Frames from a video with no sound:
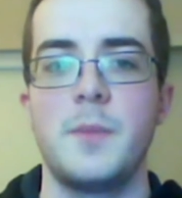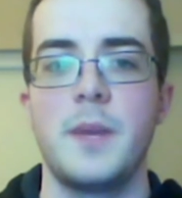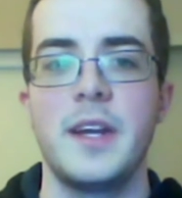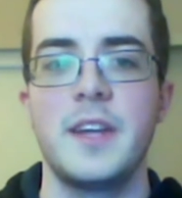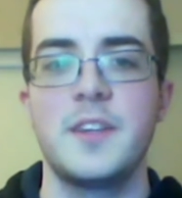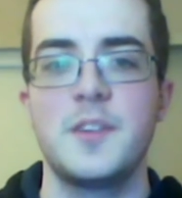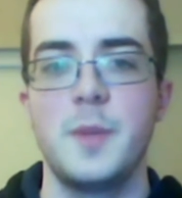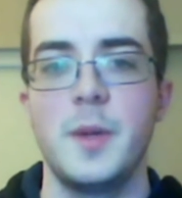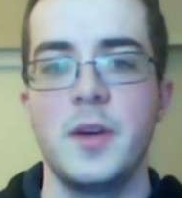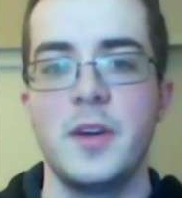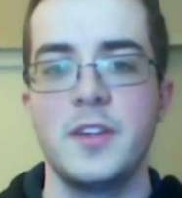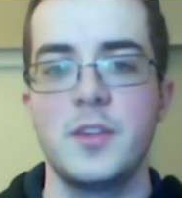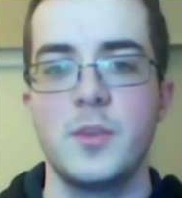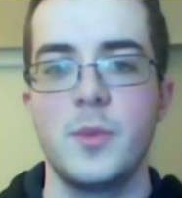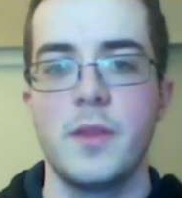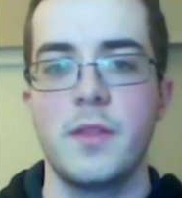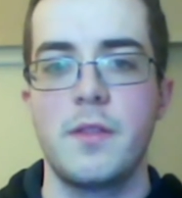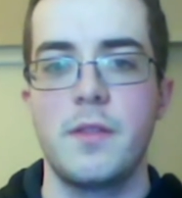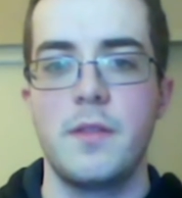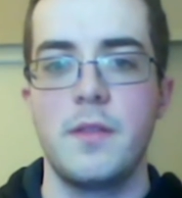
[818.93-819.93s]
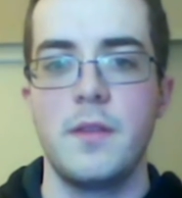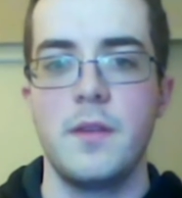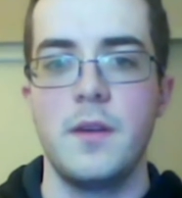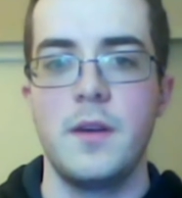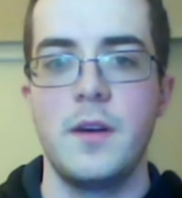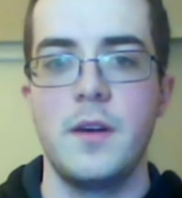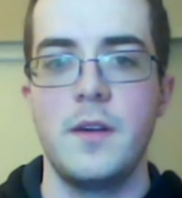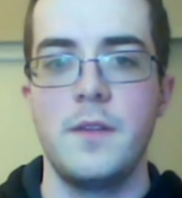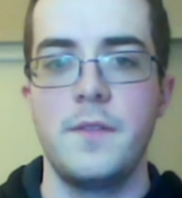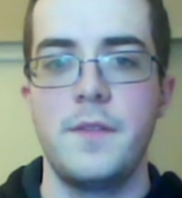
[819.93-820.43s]
My experience with
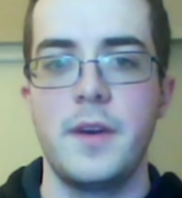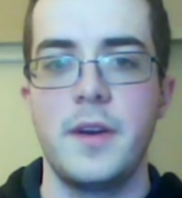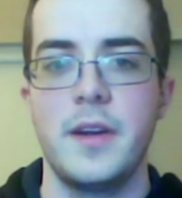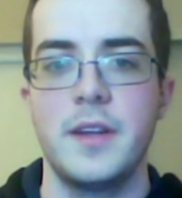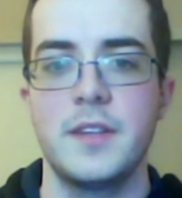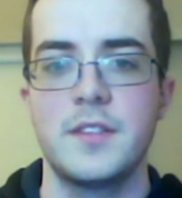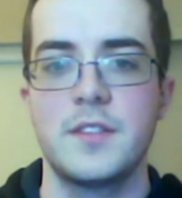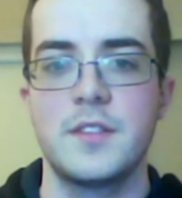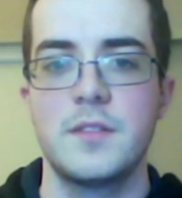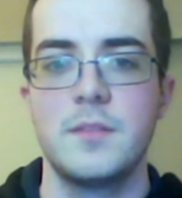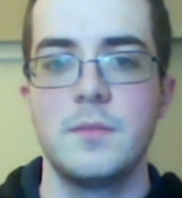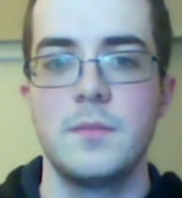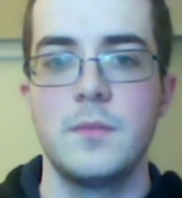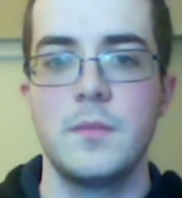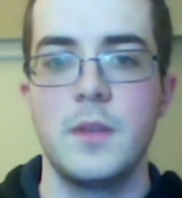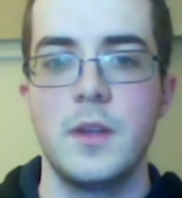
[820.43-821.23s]
various